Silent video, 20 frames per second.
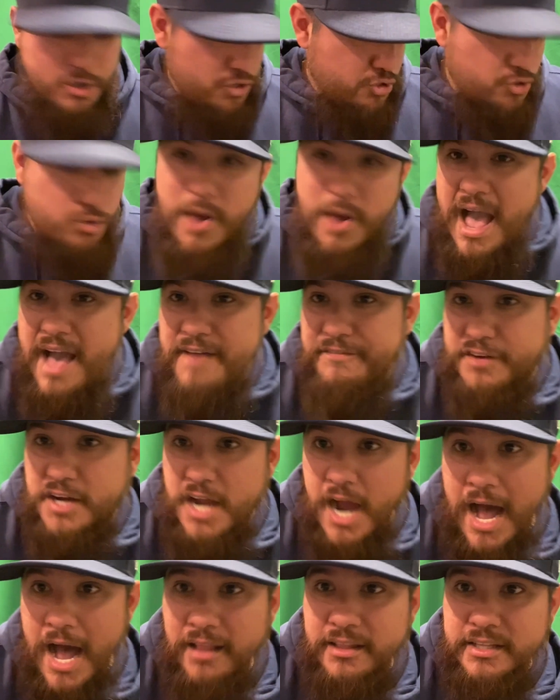You have
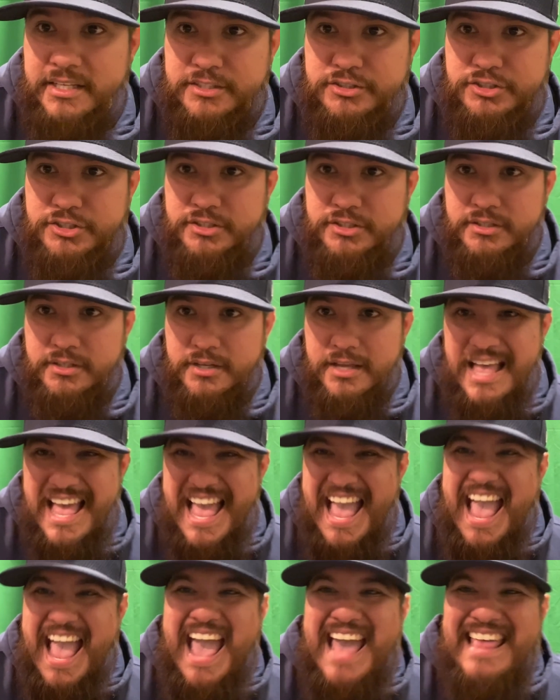college.
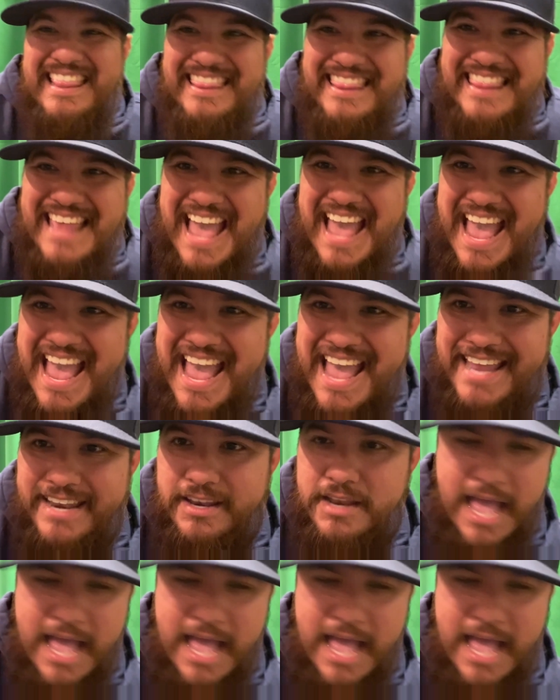And then,